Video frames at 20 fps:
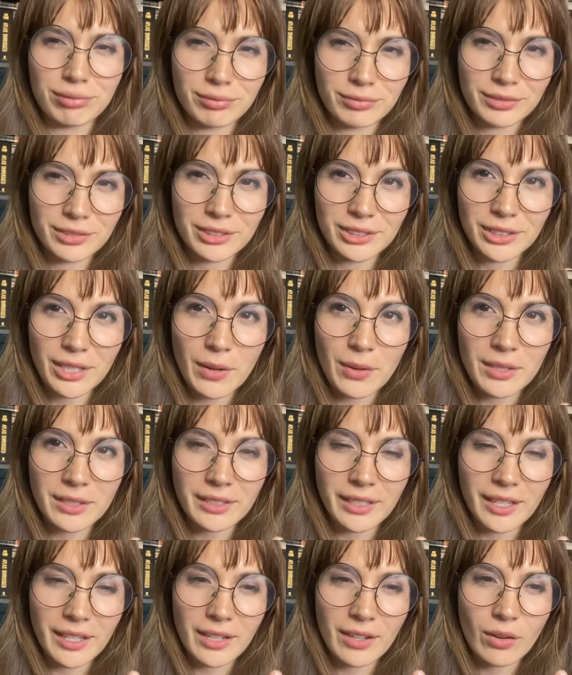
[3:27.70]
So it's
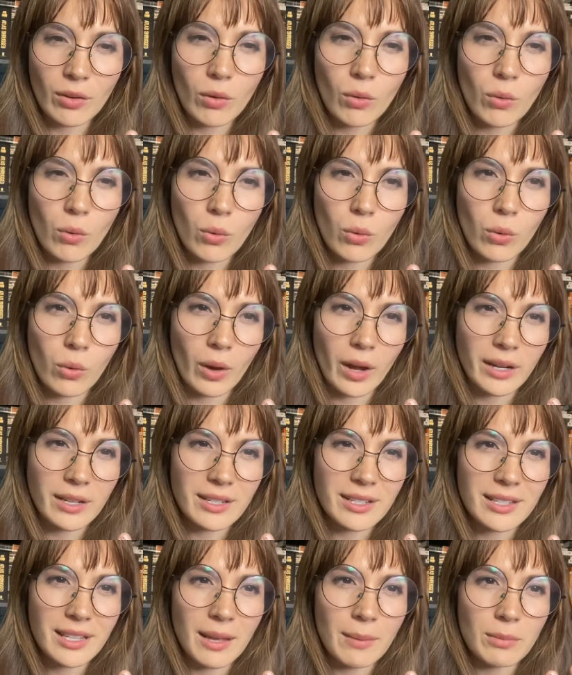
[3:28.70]
like, oh, I
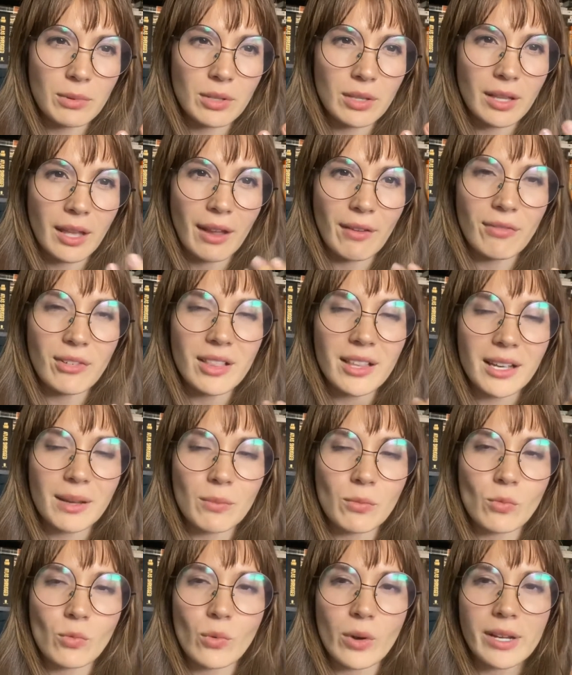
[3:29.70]
feel like
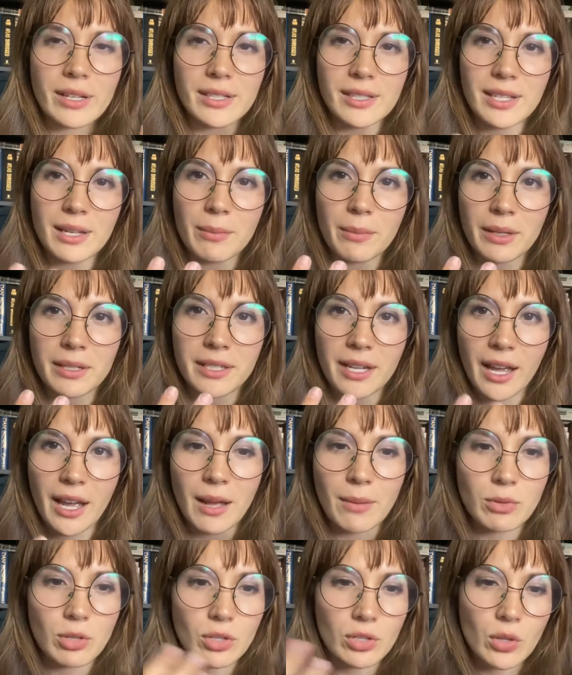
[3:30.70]
I'm wasting my
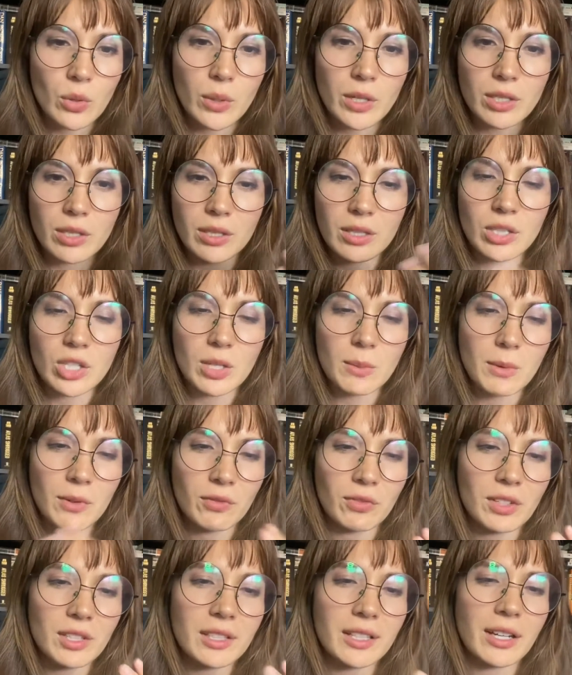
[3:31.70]
time just going to the gym and
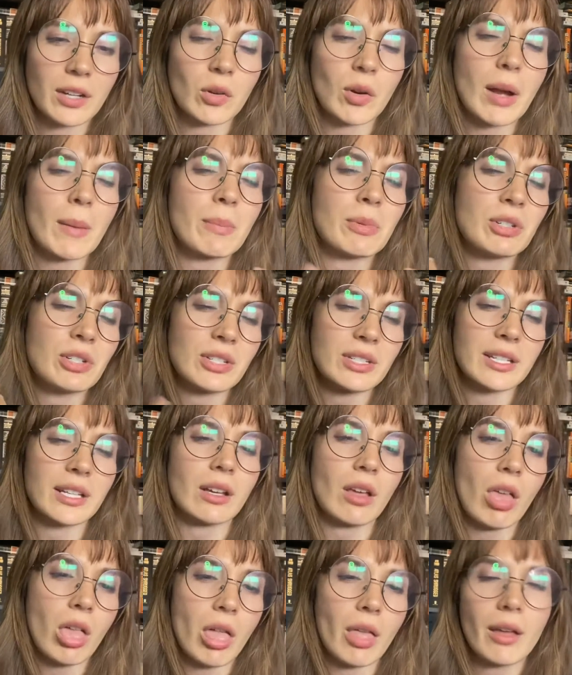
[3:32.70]
feeling like crap and just like,
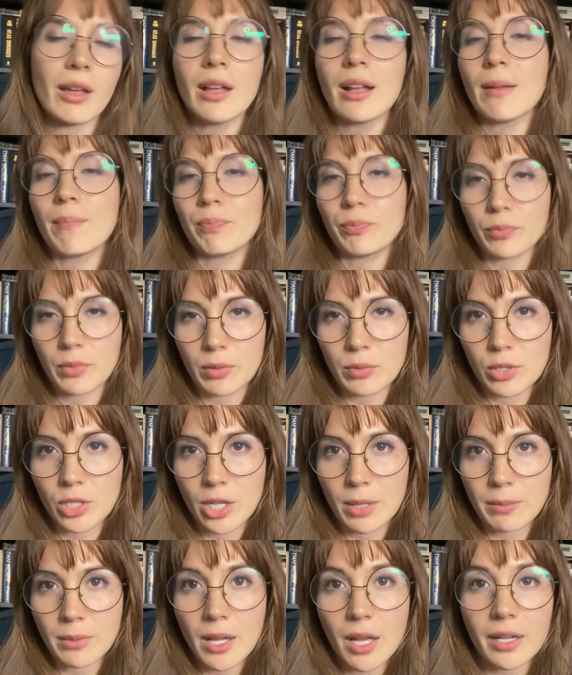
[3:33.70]
which
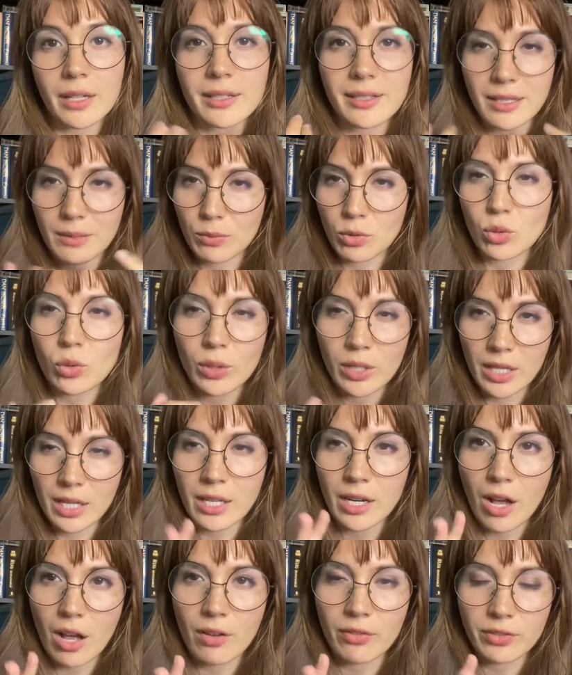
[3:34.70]
I'm not, because I'm sweating
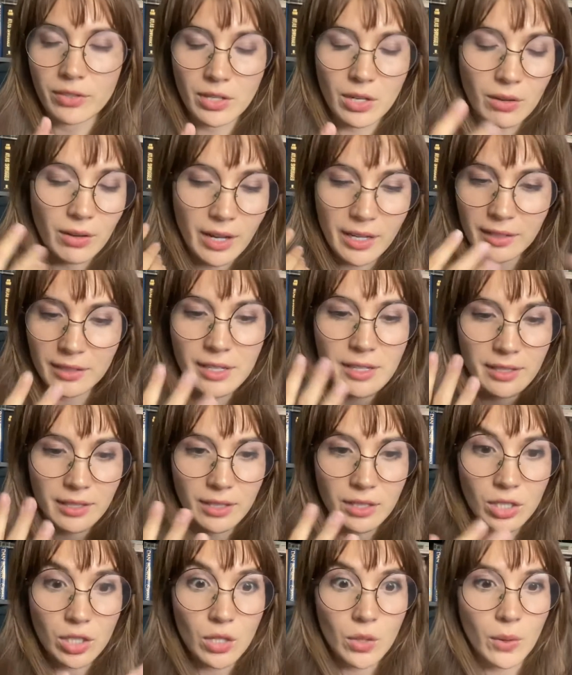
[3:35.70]
it off, so at least I
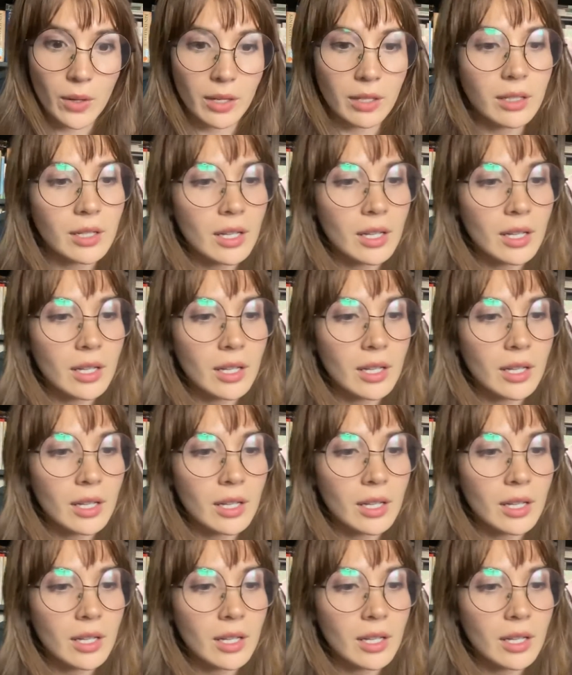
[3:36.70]
do it.